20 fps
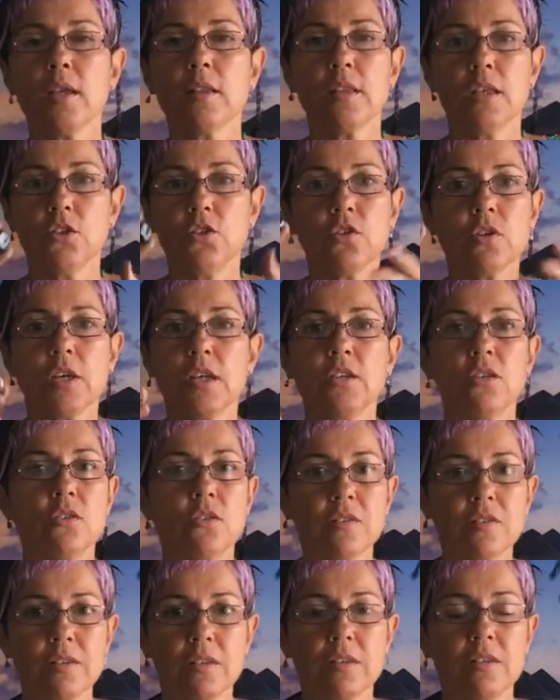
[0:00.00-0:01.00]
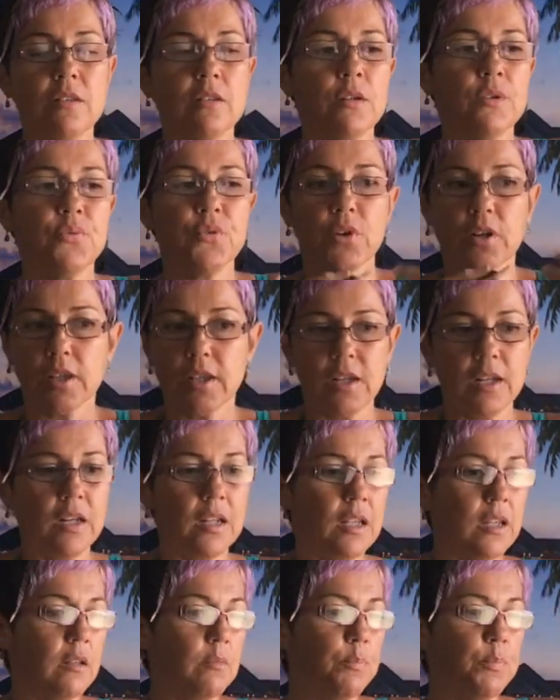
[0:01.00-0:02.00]
Then you can use it, for
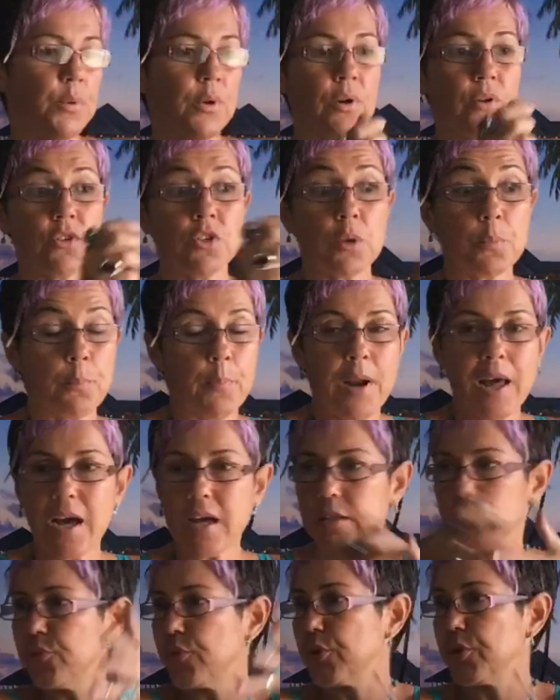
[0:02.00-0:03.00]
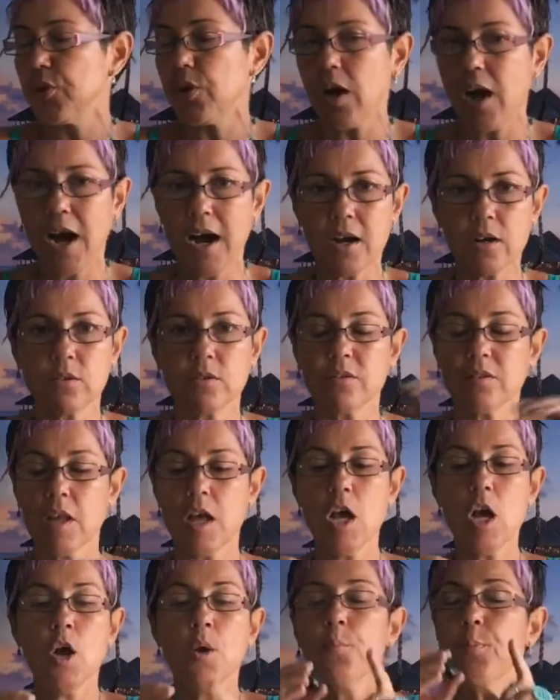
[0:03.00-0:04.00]
healing, put on your plant, for your house,
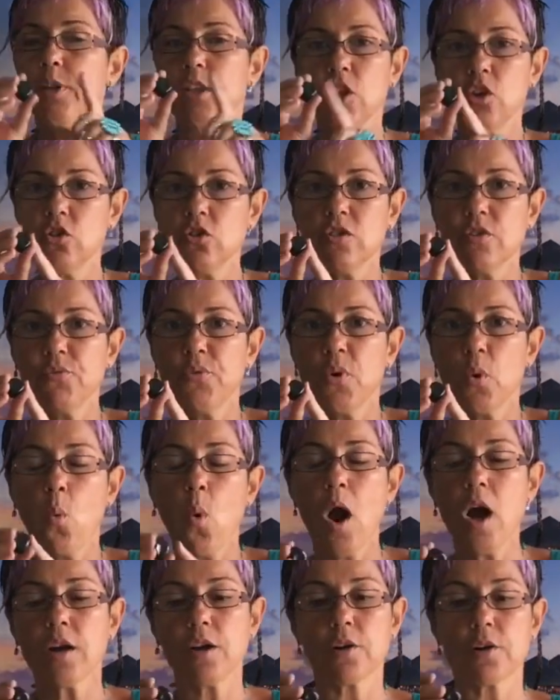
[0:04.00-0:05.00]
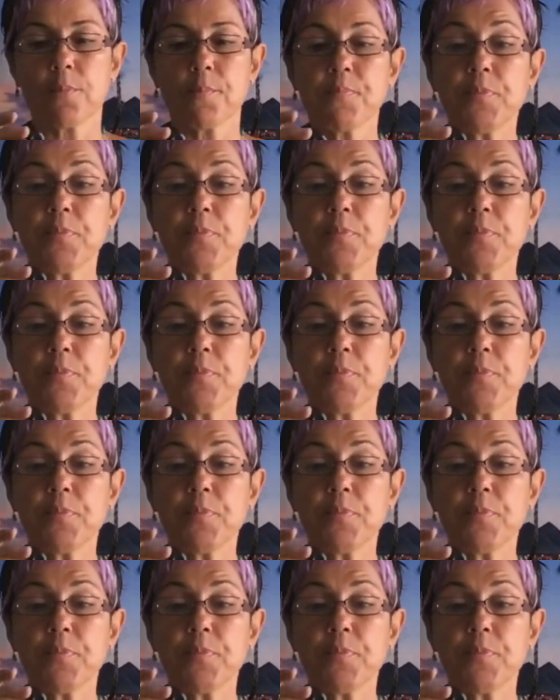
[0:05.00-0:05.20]
but then use it for water.